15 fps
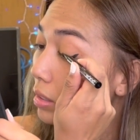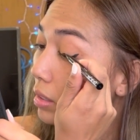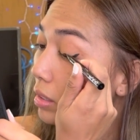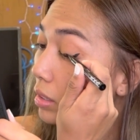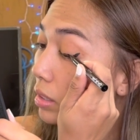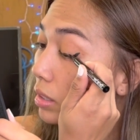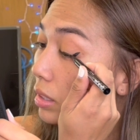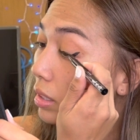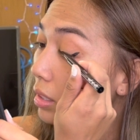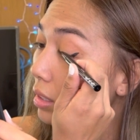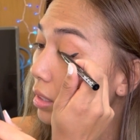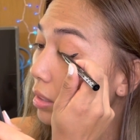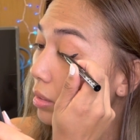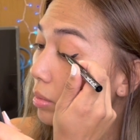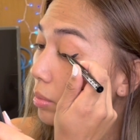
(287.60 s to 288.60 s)
And then
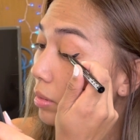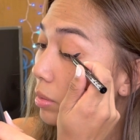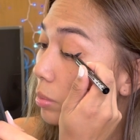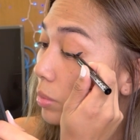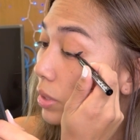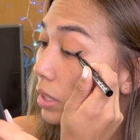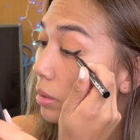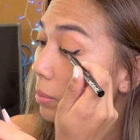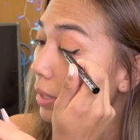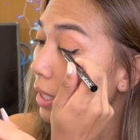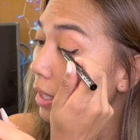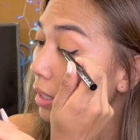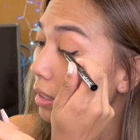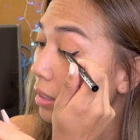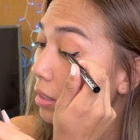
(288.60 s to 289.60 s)
I'm gonna bring it
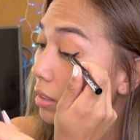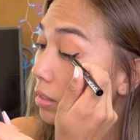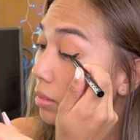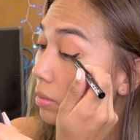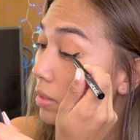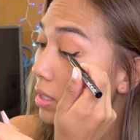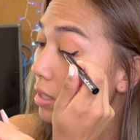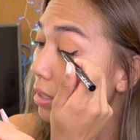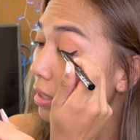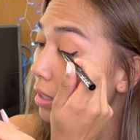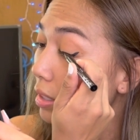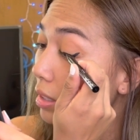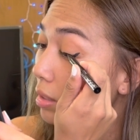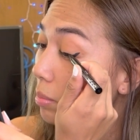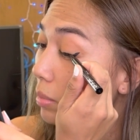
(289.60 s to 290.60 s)
back. I'm gonna start
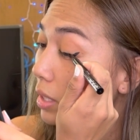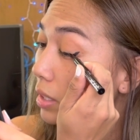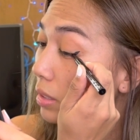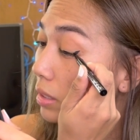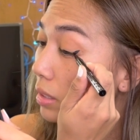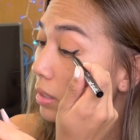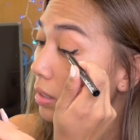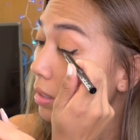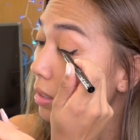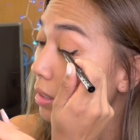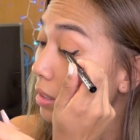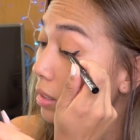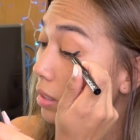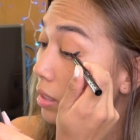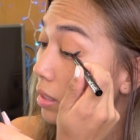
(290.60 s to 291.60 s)
in the middle,
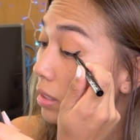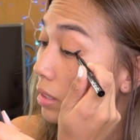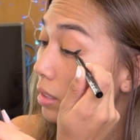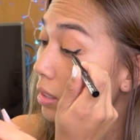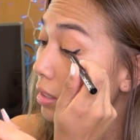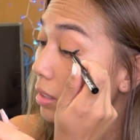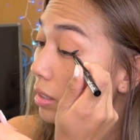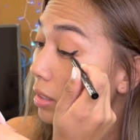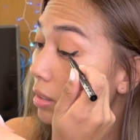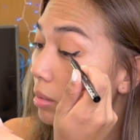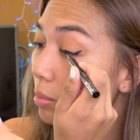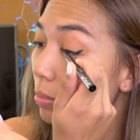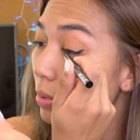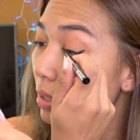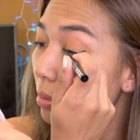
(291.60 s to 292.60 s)

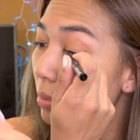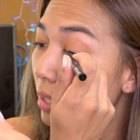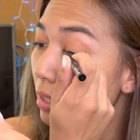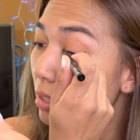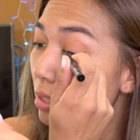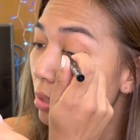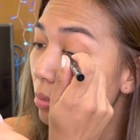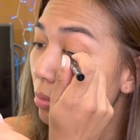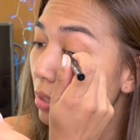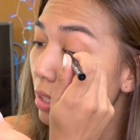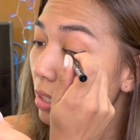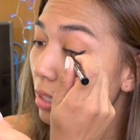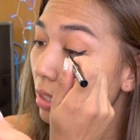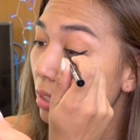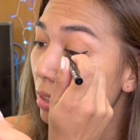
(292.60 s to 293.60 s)
bring it back to the
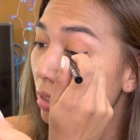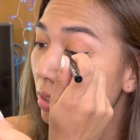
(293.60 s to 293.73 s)
wing,